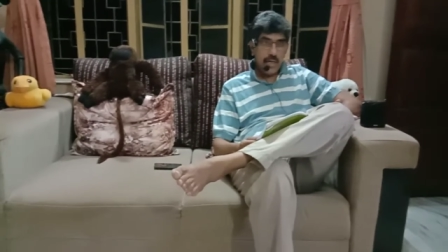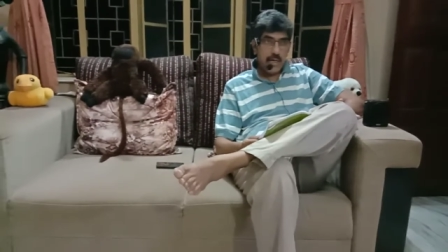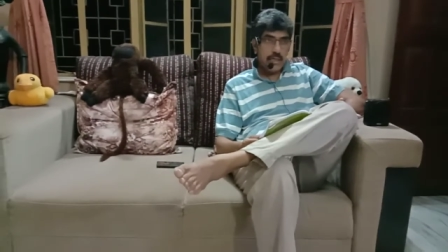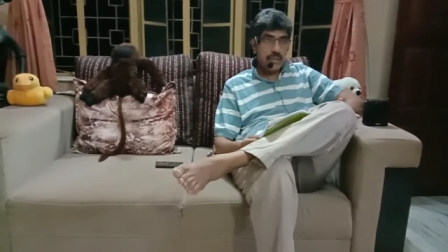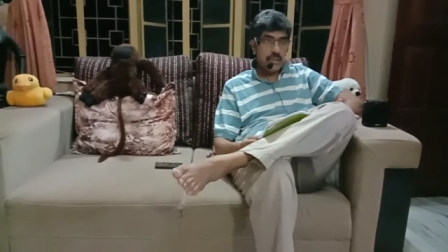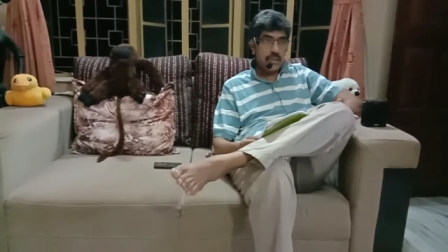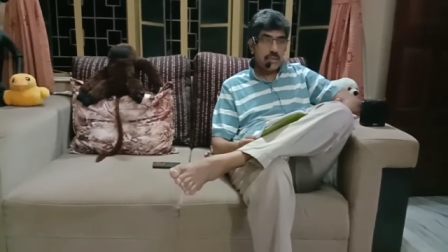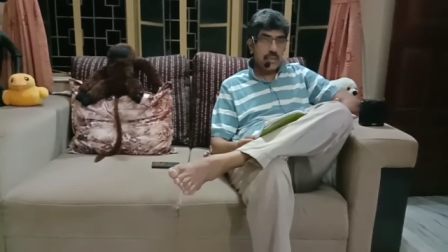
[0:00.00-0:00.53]
And
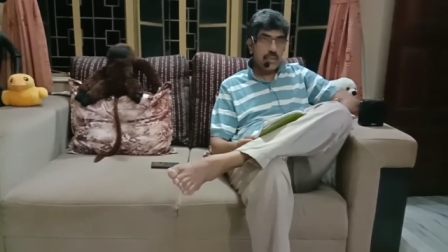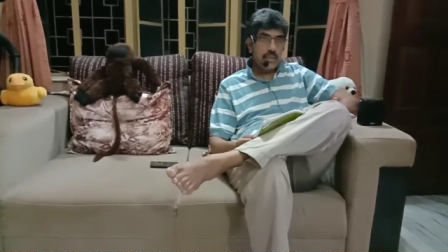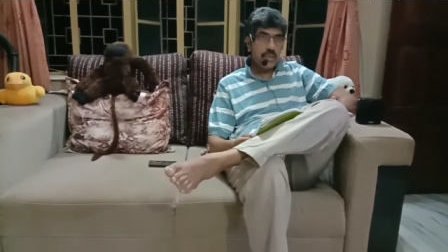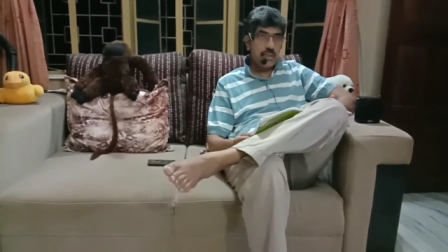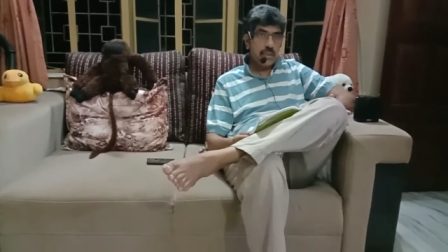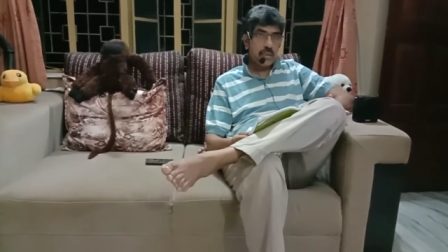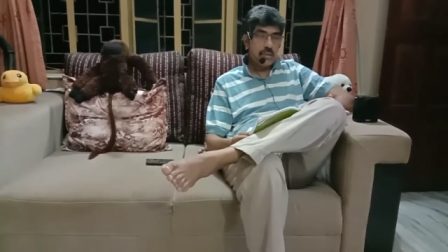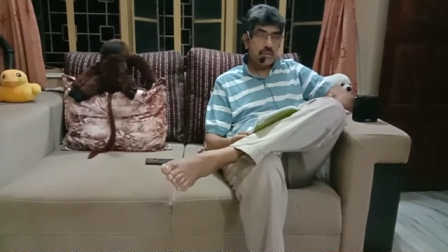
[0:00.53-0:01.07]

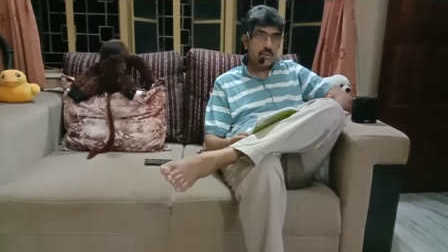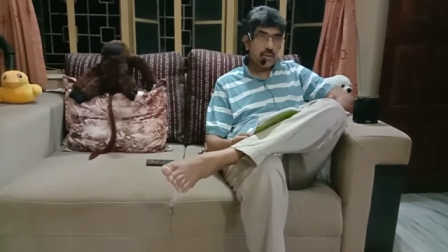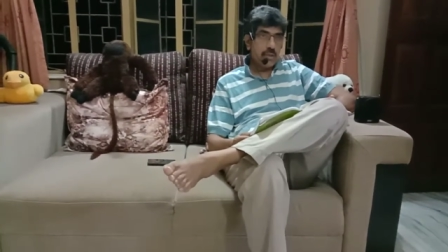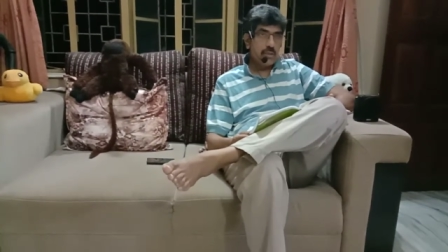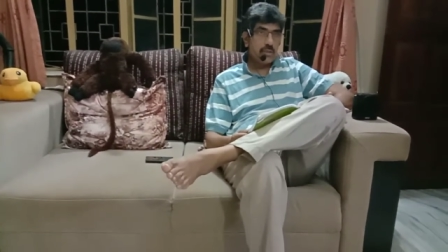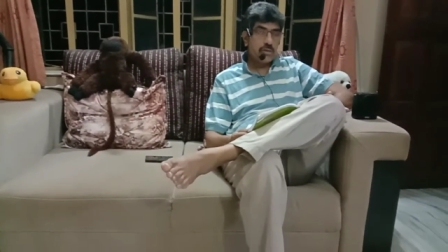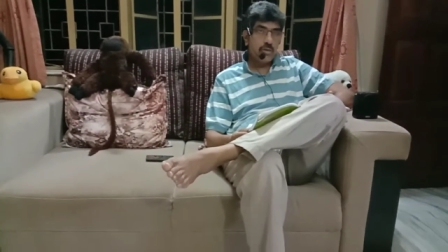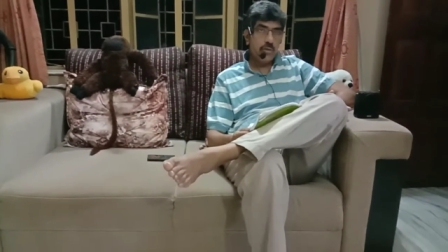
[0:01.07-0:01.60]
Natalia
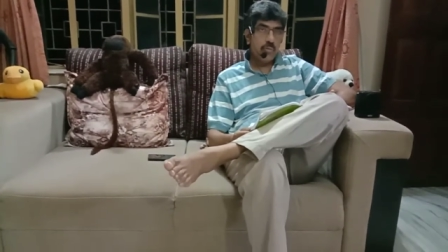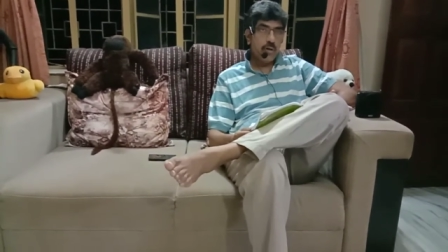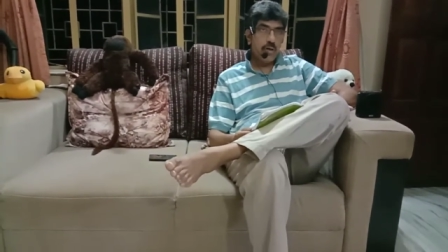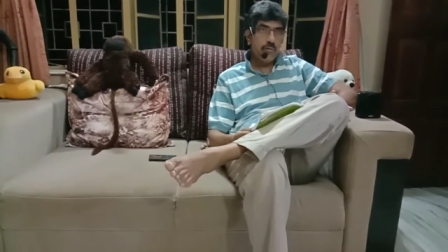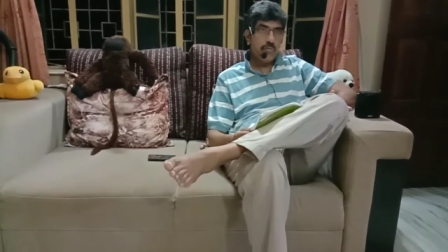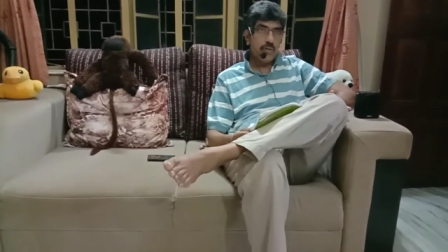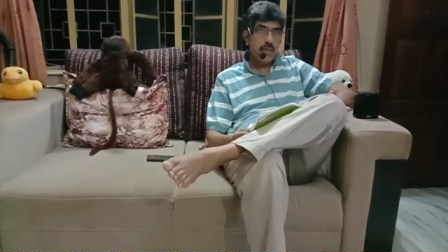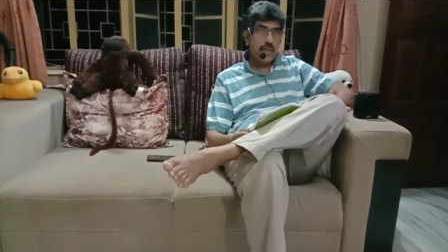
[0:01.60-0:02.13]
tells
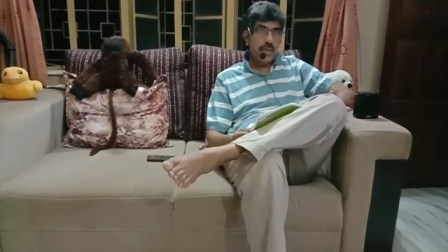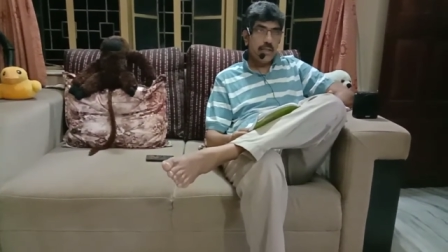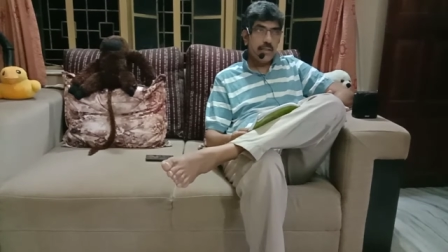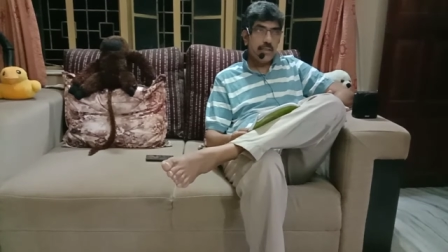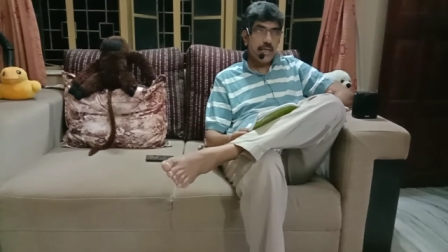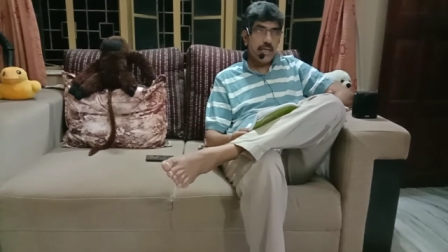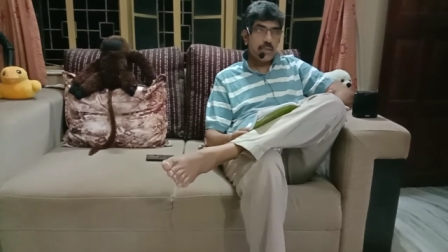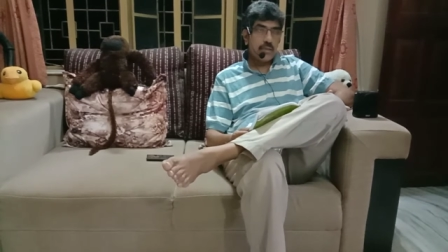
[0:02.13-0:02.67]
Lomov
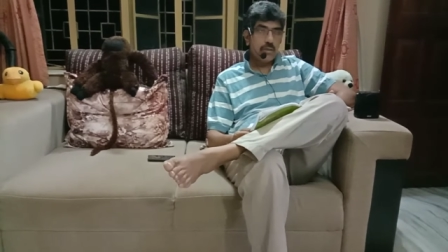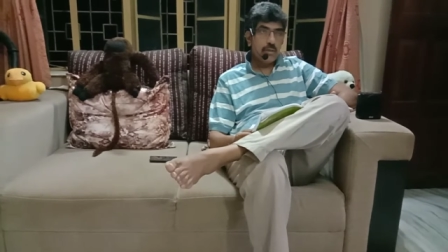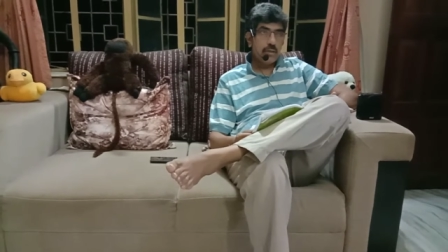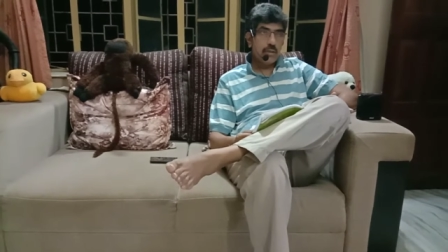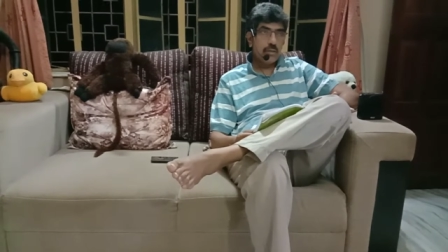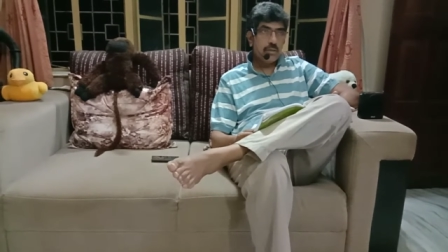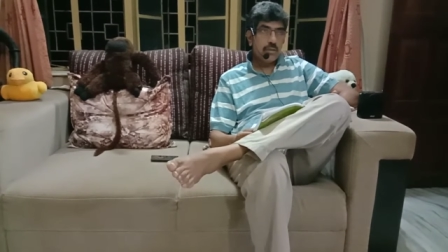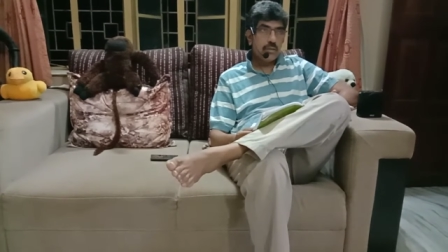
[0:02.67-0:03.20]
that her